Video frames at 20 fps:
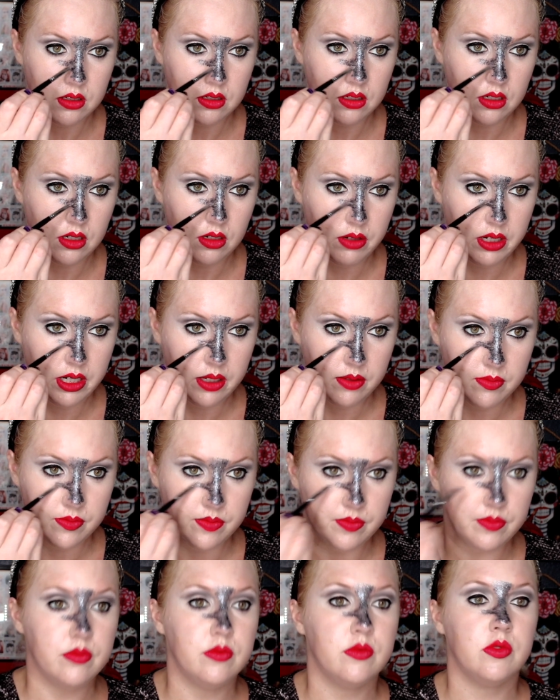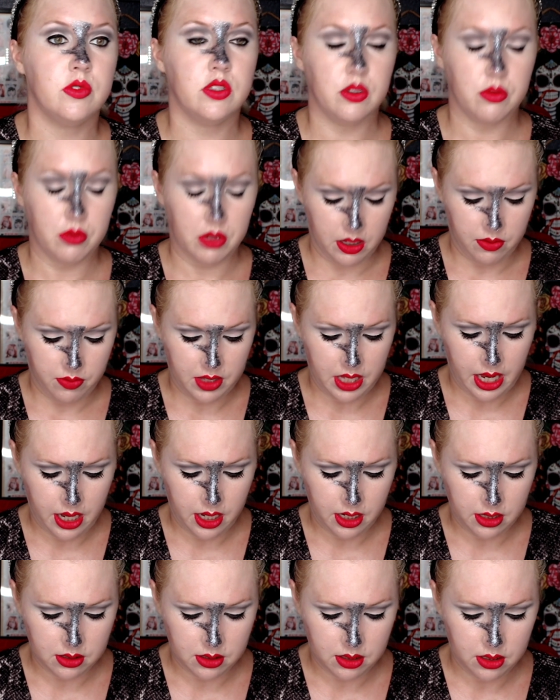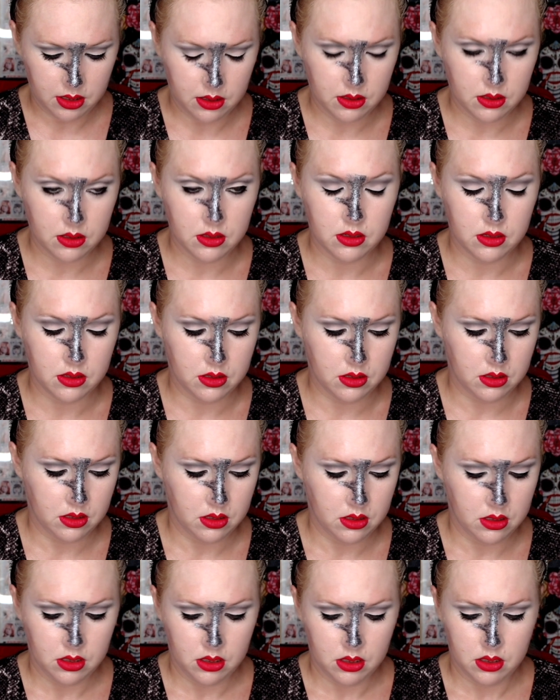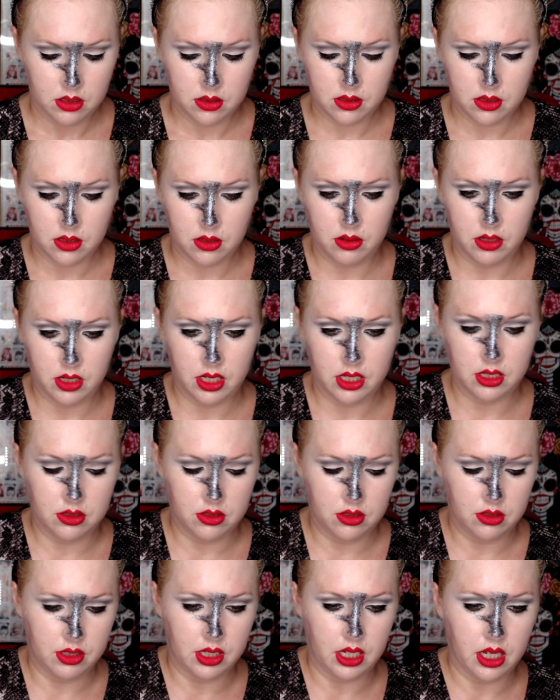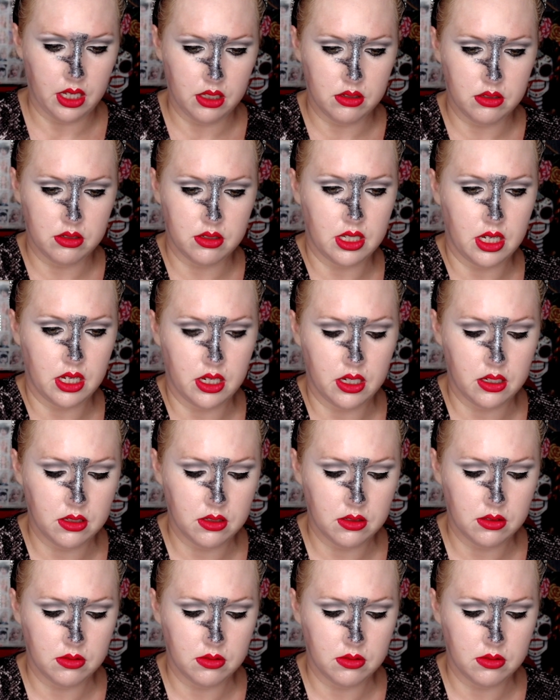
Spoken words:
All right, so we have that. Let's go ahead and do the other side.